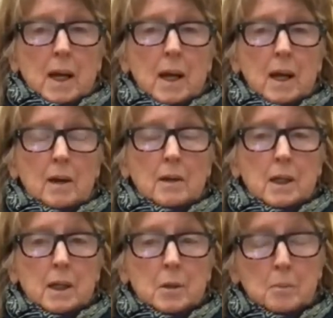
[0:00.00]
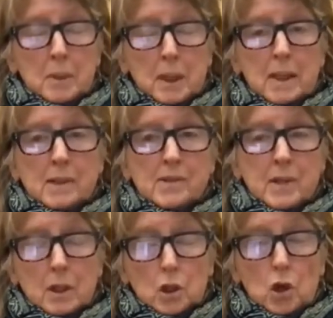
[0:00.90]
And in a place
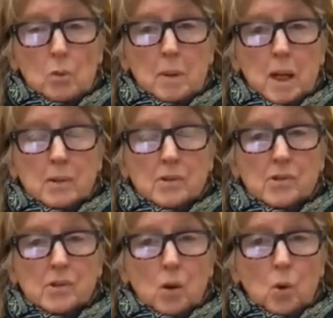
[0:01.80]
like Lopez,